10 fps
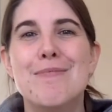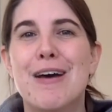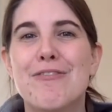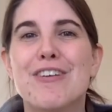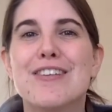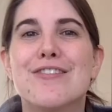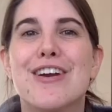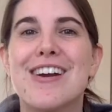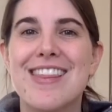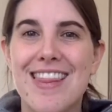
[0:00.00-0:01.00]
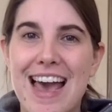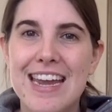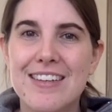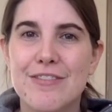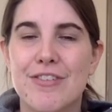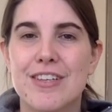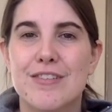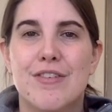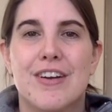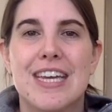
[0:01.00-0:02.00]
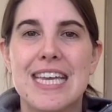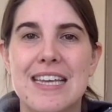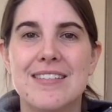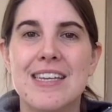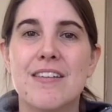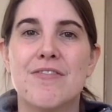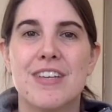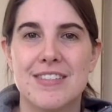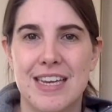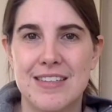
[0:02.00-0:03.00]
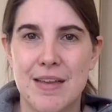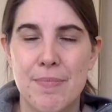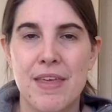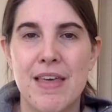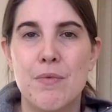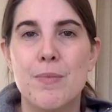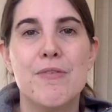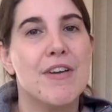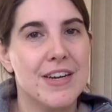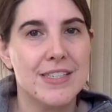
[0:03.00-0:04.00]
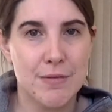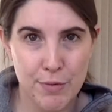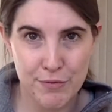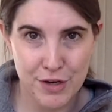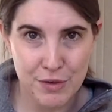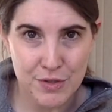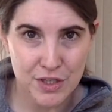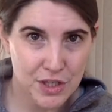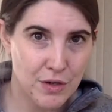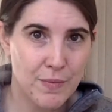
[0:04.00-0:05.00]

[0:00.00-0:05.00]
but feels very light, feels very easy, and feels like something that will be very simple for you to do.